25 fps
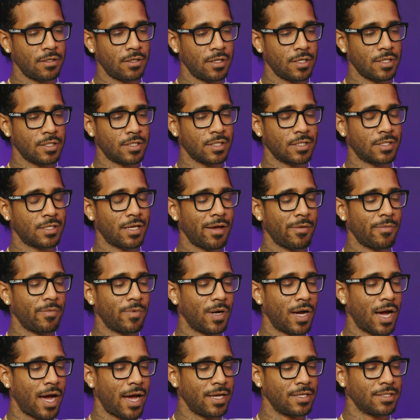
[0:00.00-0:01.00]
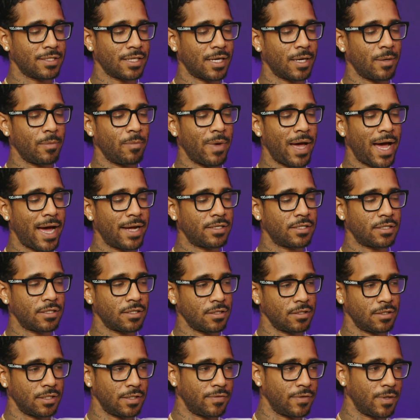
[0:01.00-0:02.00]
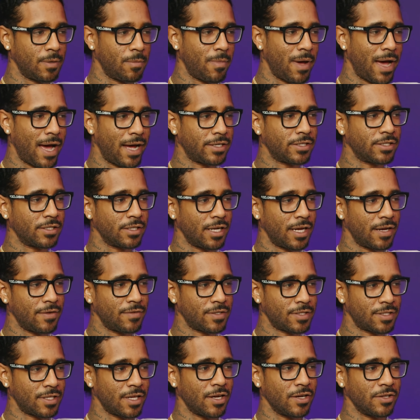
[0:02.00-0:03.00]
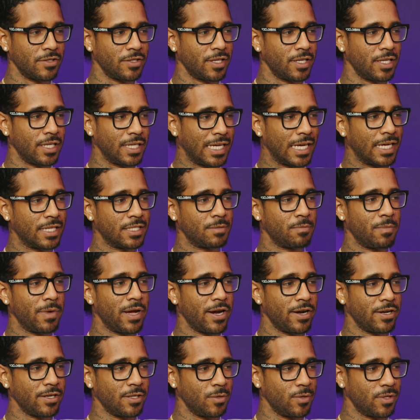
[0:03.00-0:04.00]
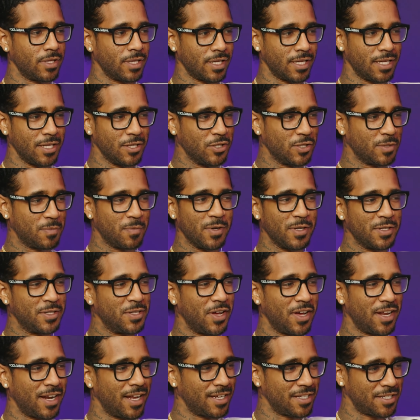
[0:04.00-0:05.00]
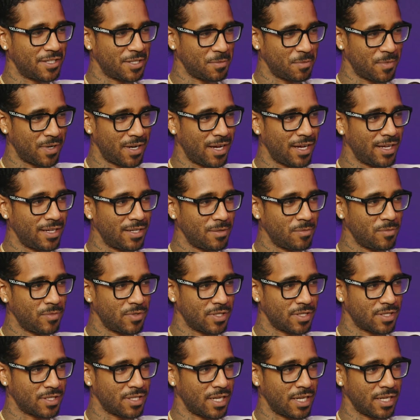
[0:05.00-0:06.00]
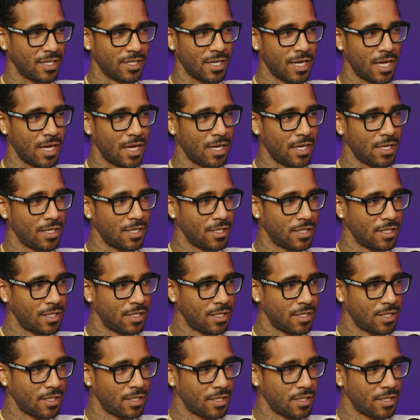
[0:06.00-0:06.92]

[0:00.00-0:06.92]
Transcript: is the type of guy he's like a bachelor. He's living a bachelor lifestyle, and then he gets married. You think he just puts all that shit behind him? It's just like I feel like if he met